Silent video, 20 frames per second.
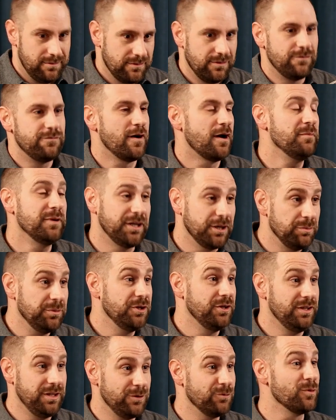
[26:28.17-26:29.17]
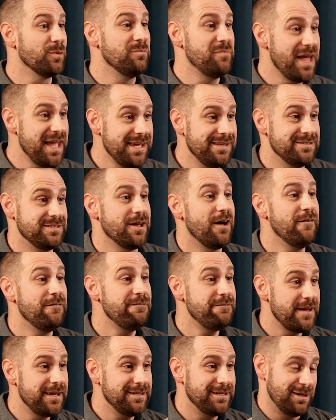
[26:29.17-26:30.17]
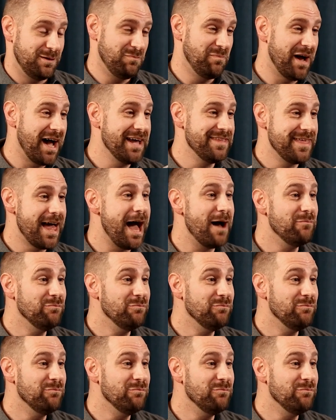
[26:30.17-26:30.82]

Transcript: The farming community remains offended by that